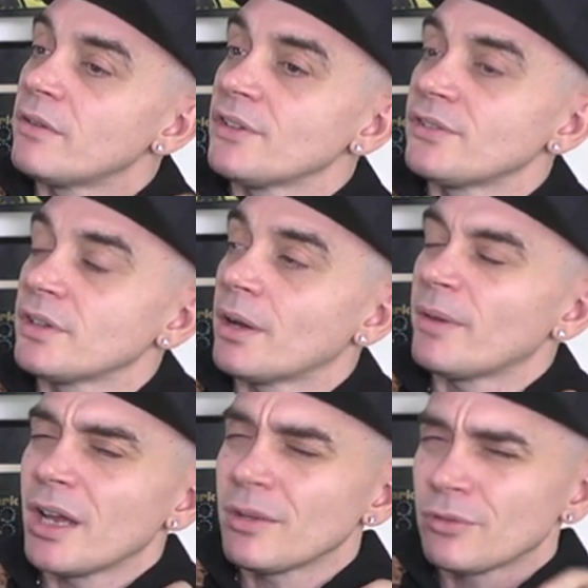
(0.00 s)
But there are. So
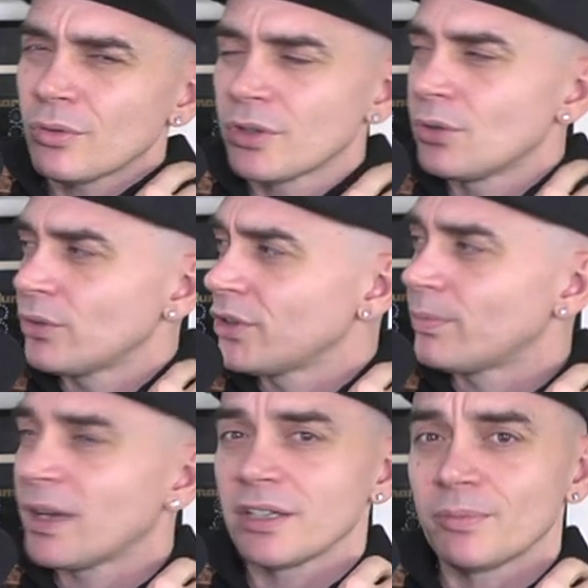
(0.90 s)
I, I was talking to
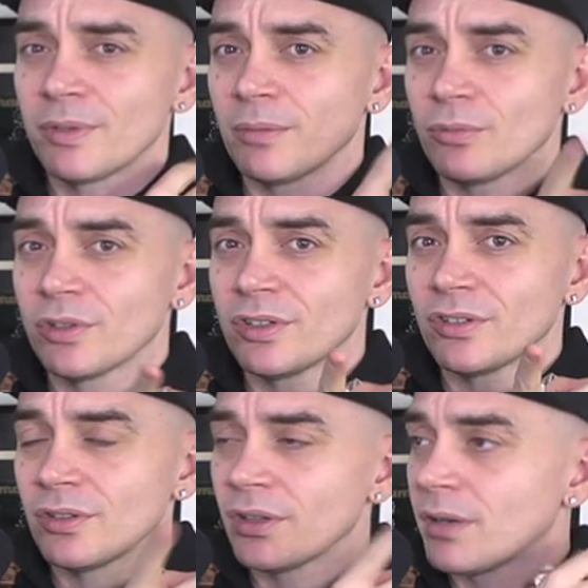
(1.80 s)
Noise about this. Big up
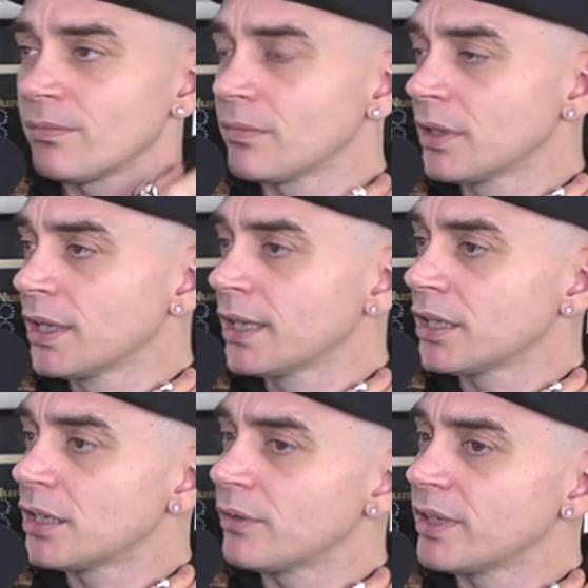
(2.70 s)
Noise. Um,
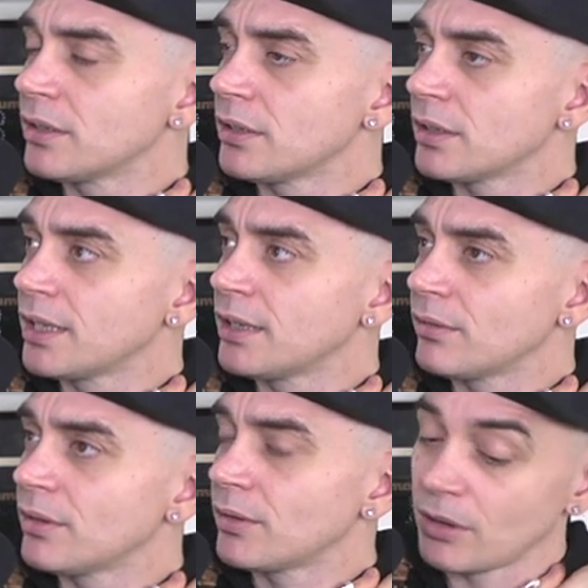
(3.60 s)
you know, he
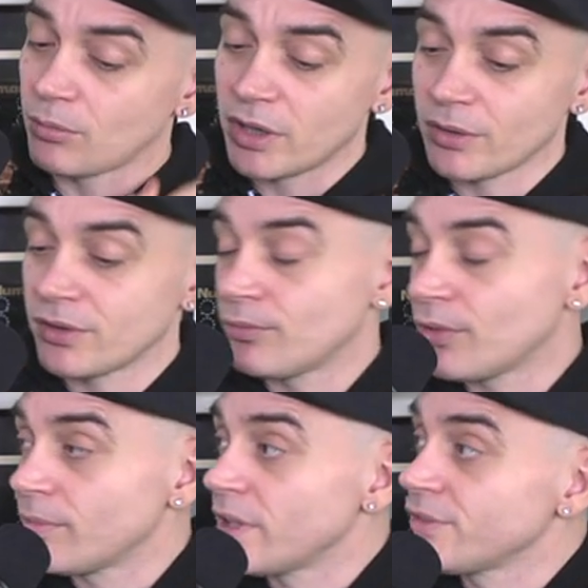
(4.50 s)
he. When I was
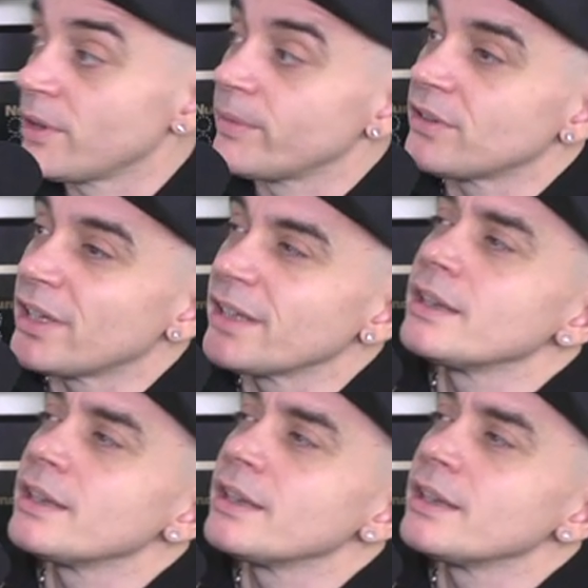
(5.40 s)
in Brum last time, it's